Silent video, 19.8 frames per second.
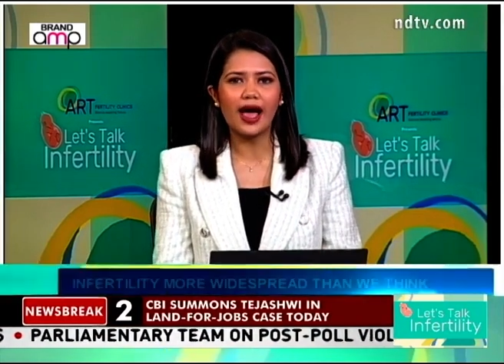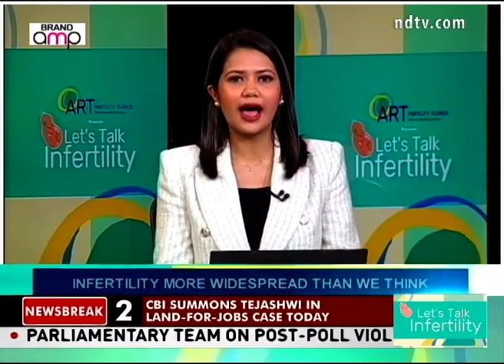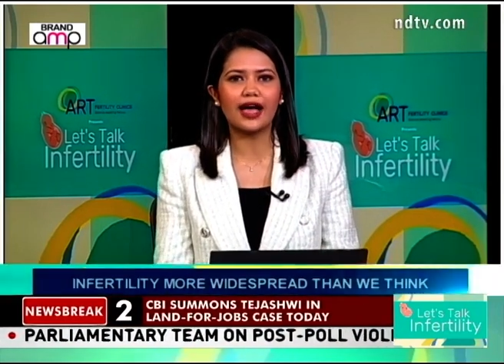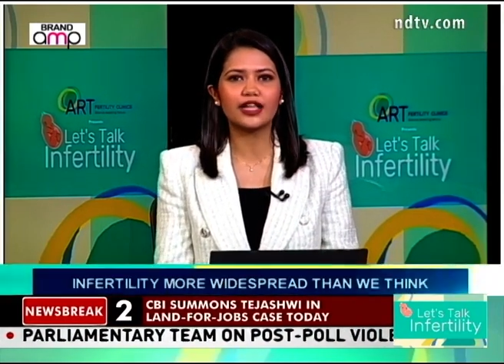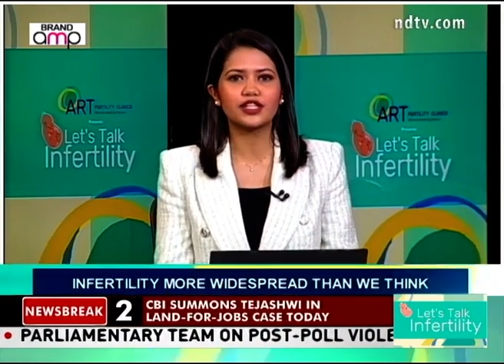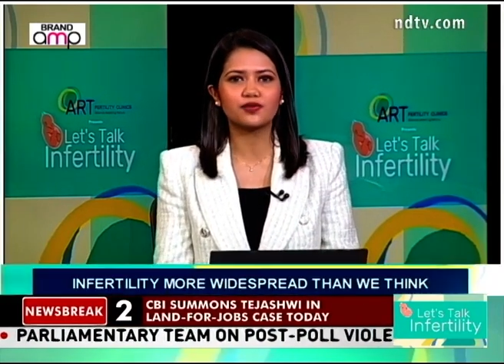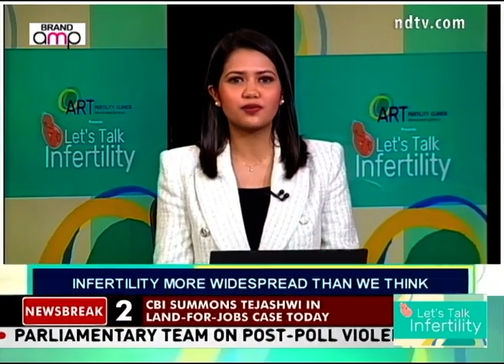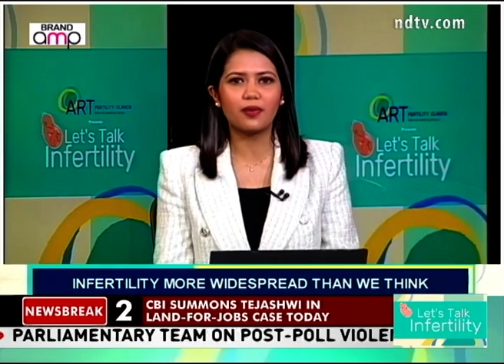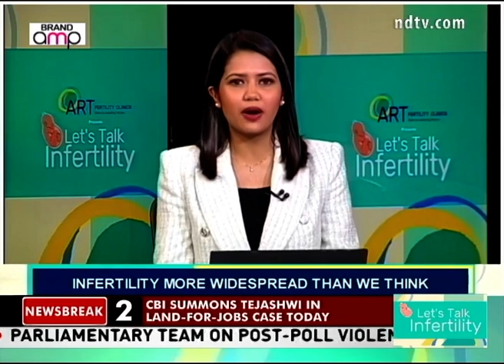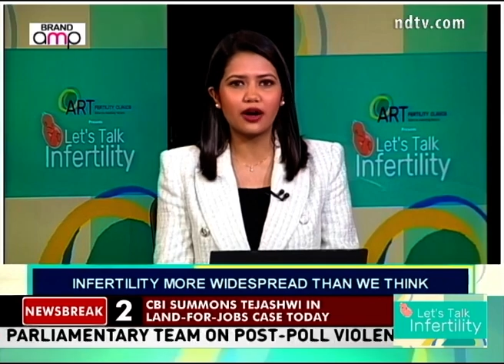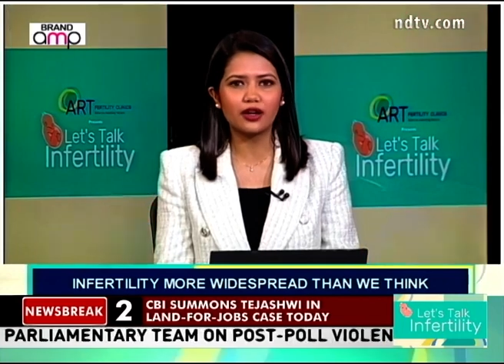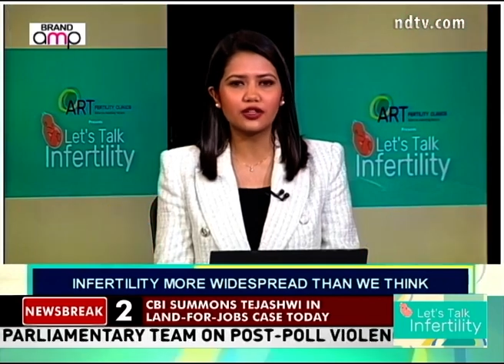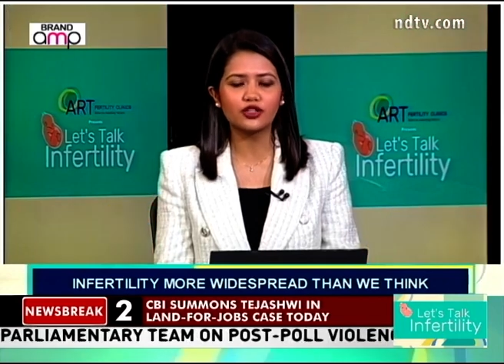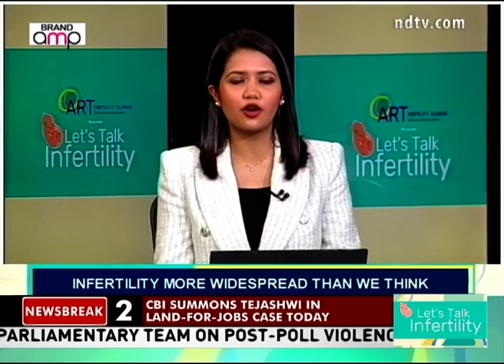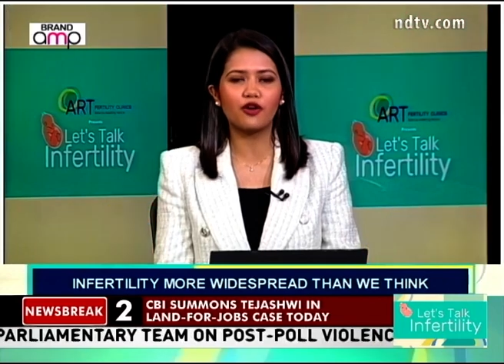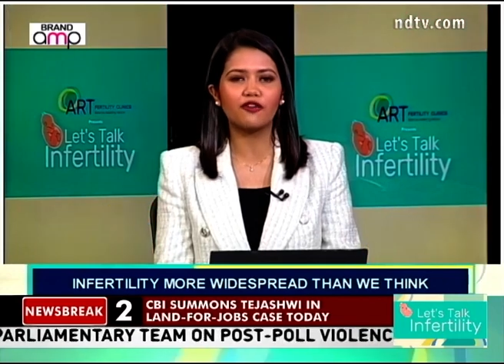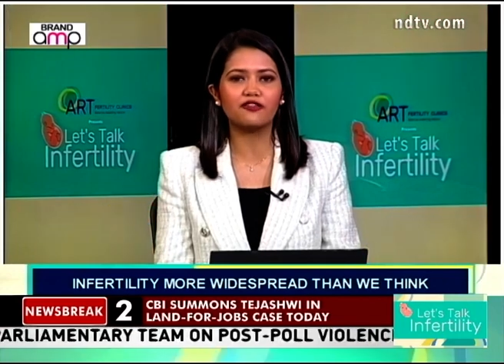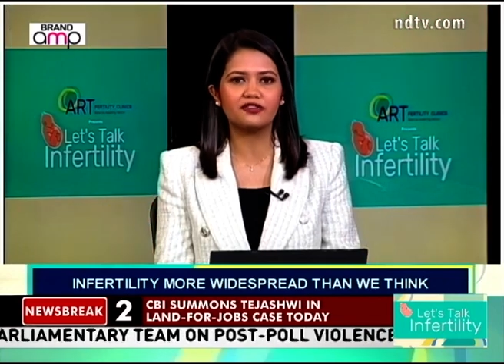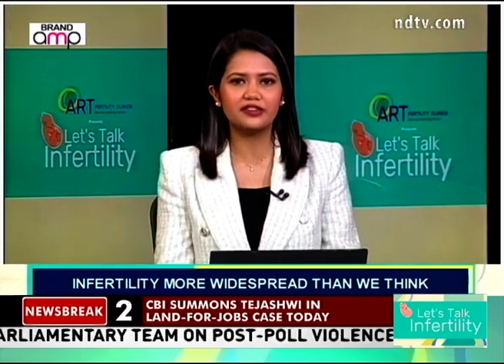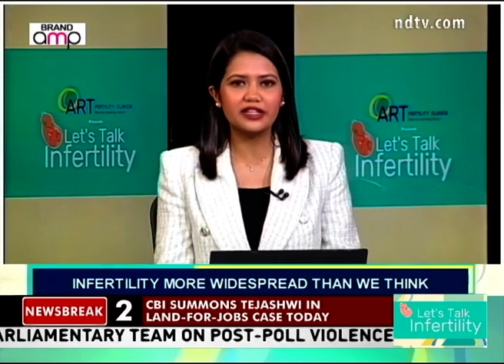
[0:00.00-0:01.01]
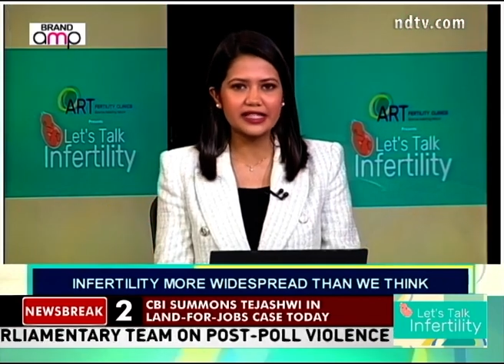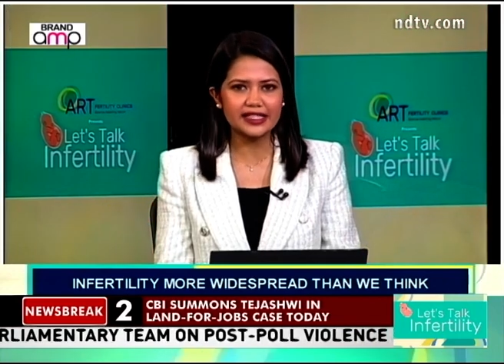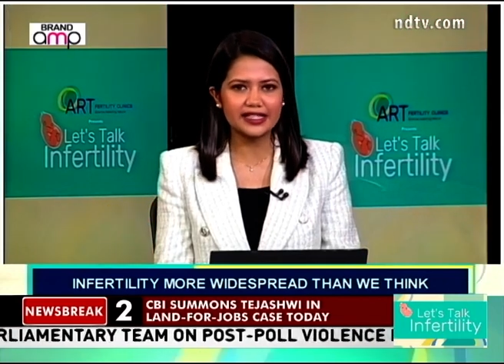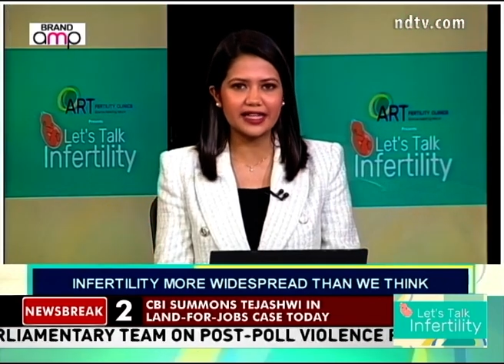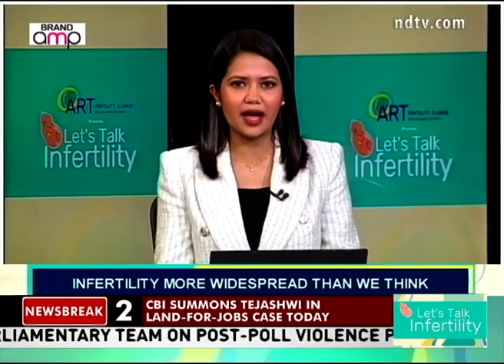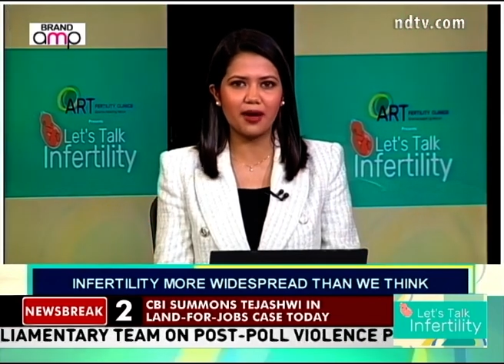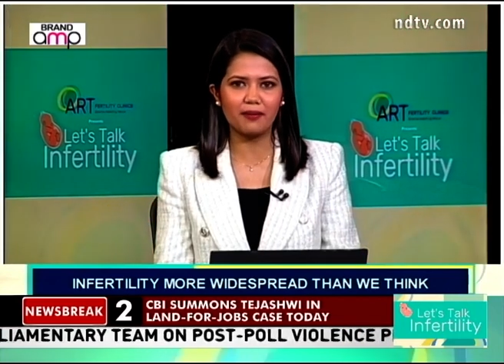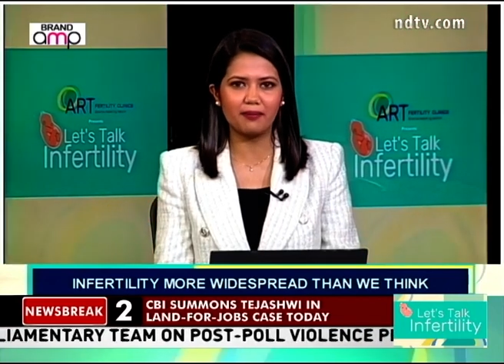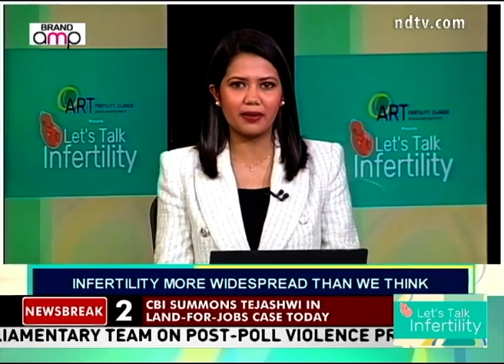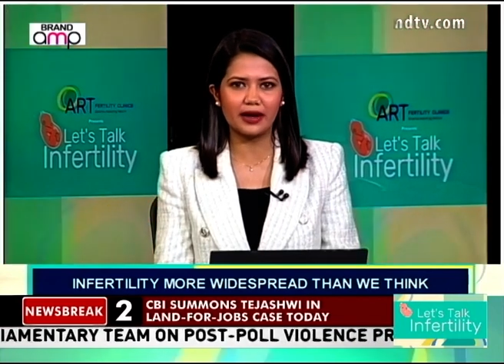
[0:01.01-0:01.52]
as part of this
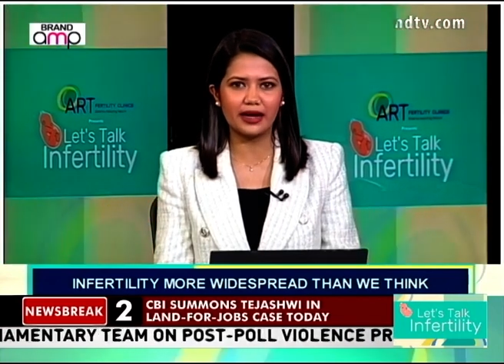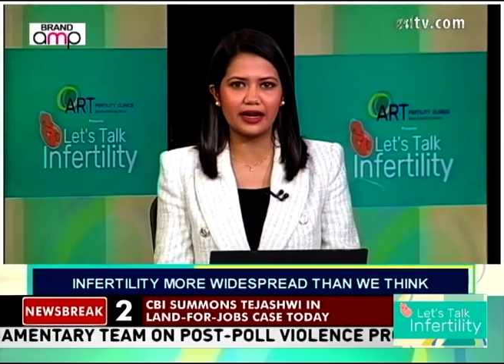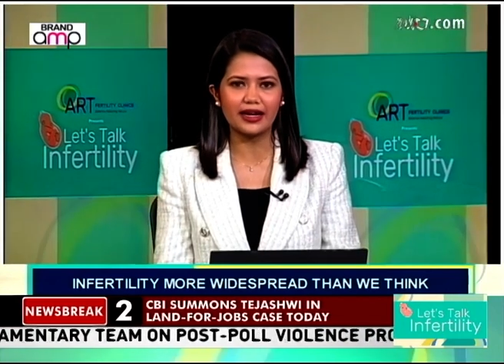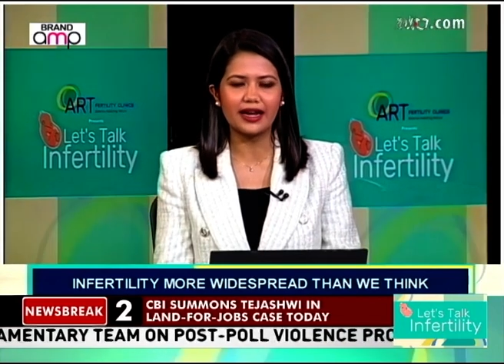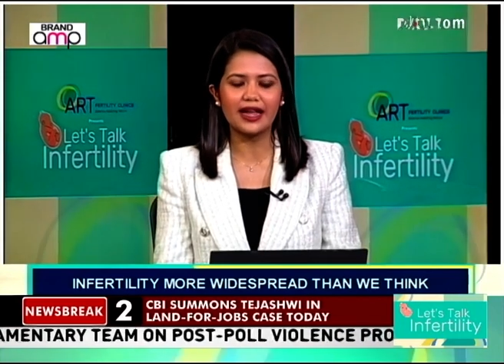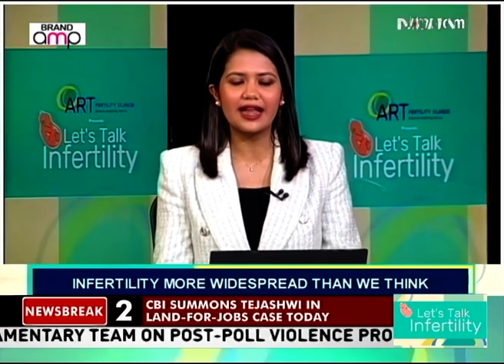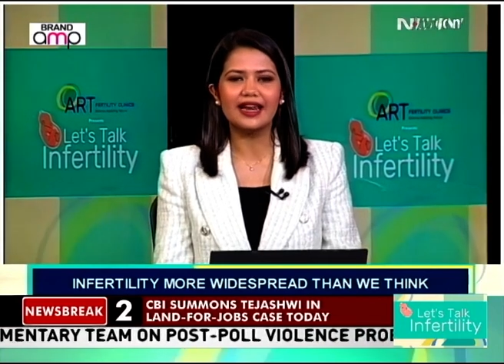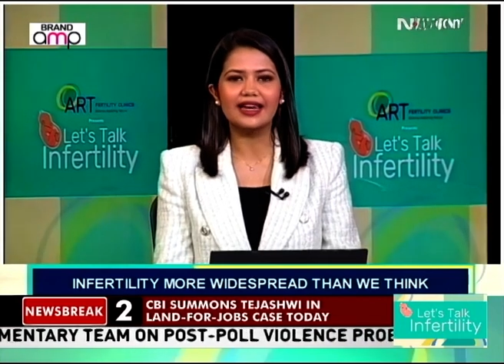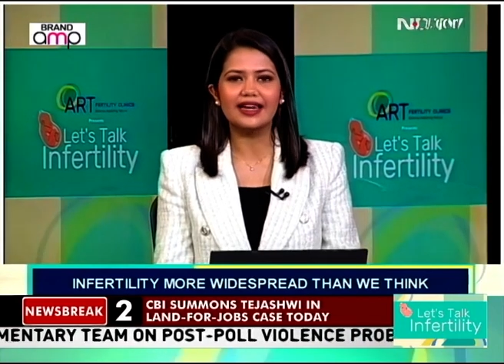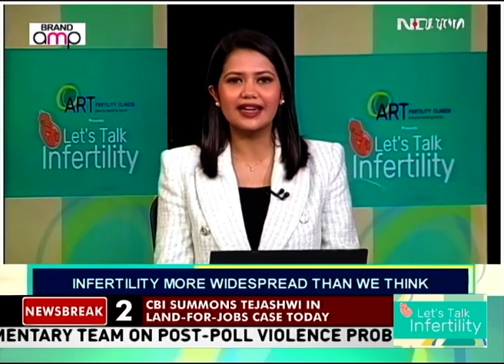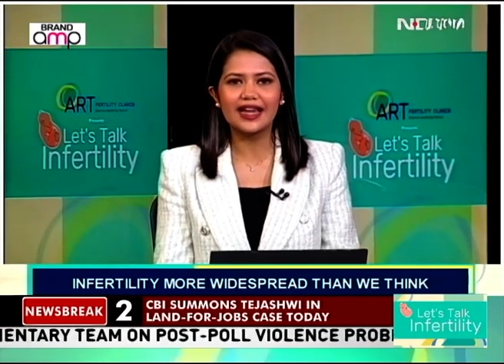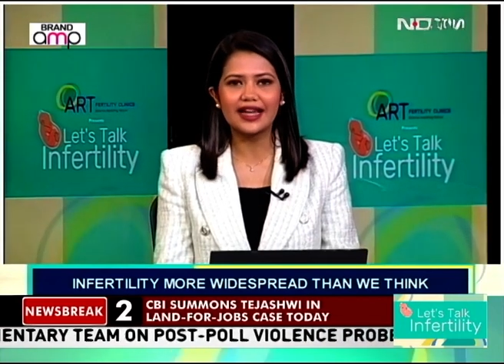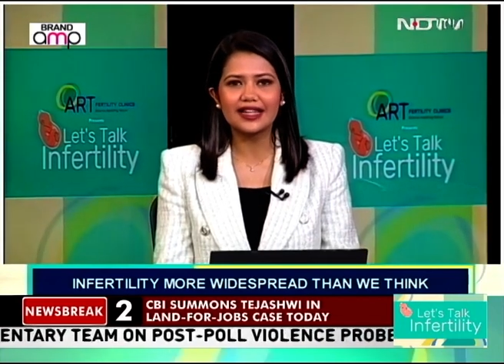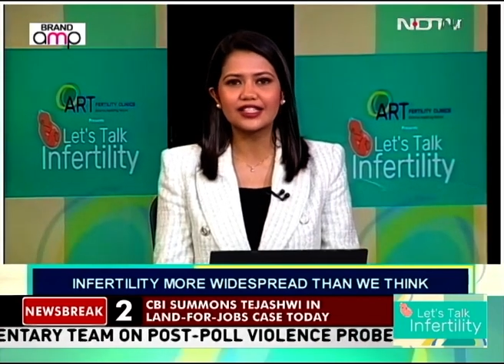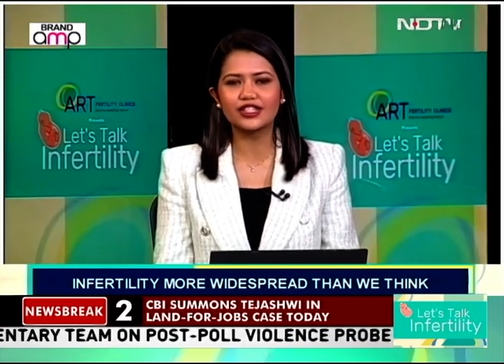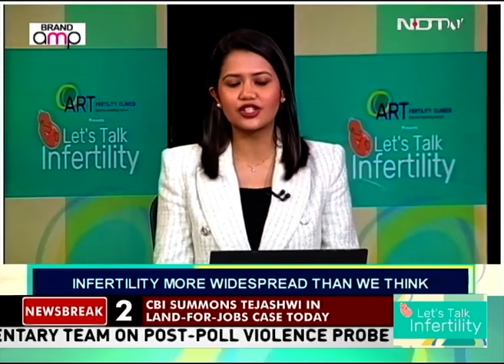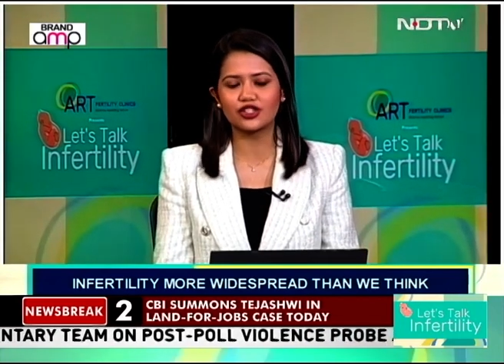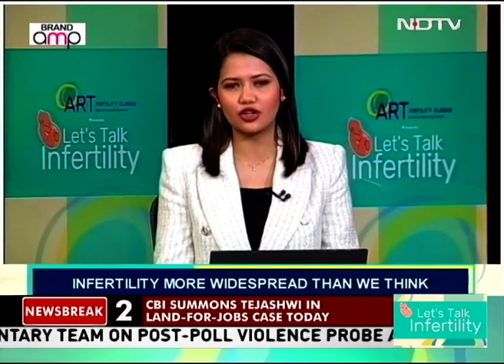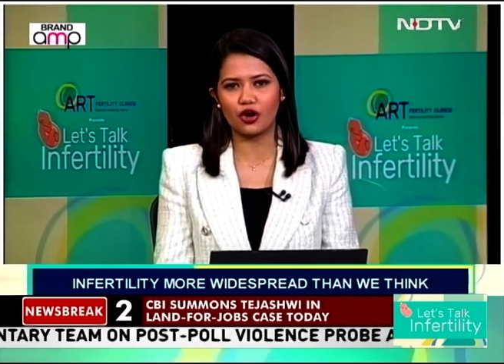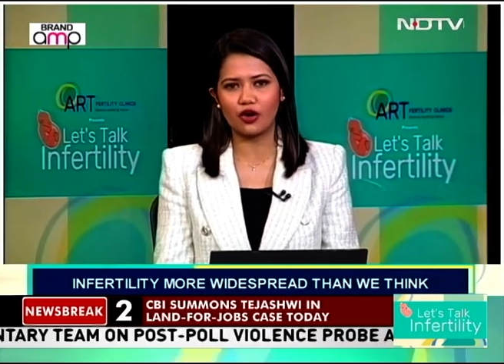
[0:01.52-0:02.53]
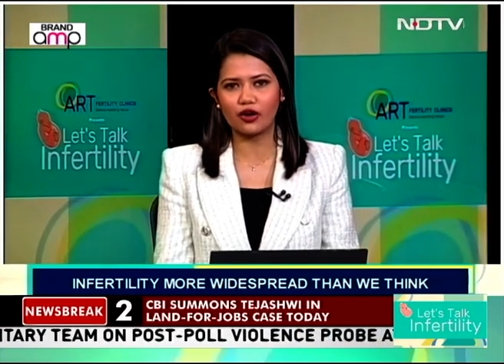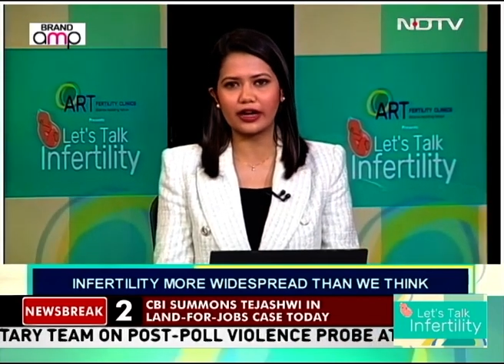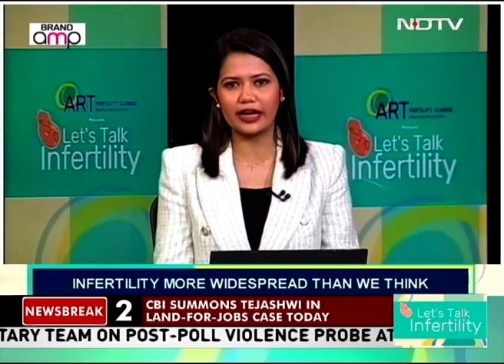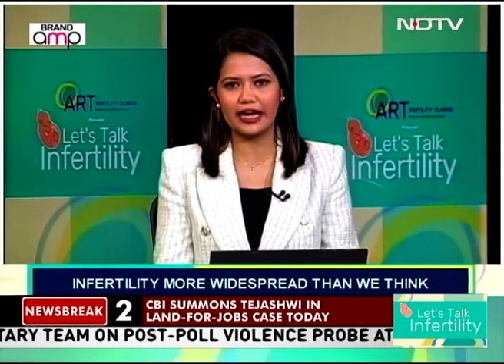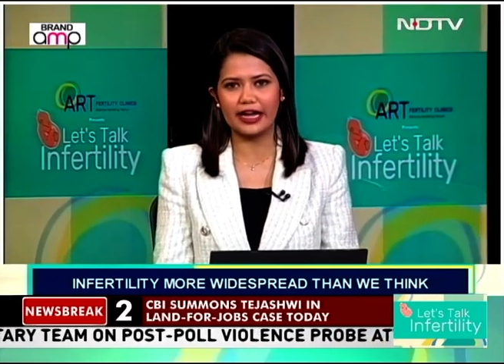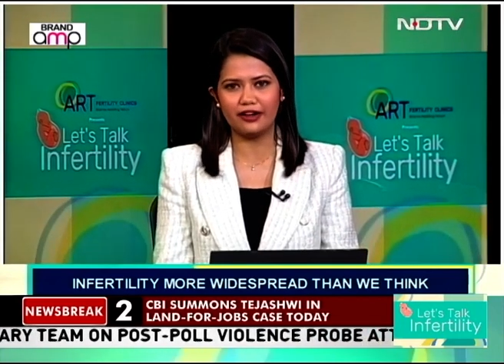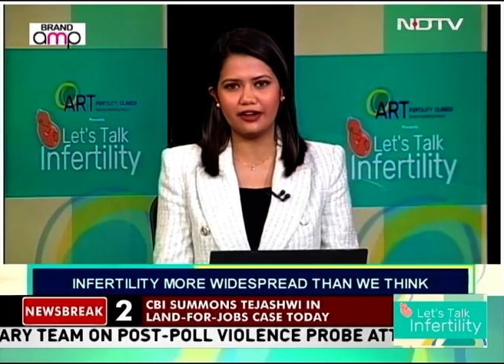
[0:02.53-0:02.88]
campaign, Let's Talk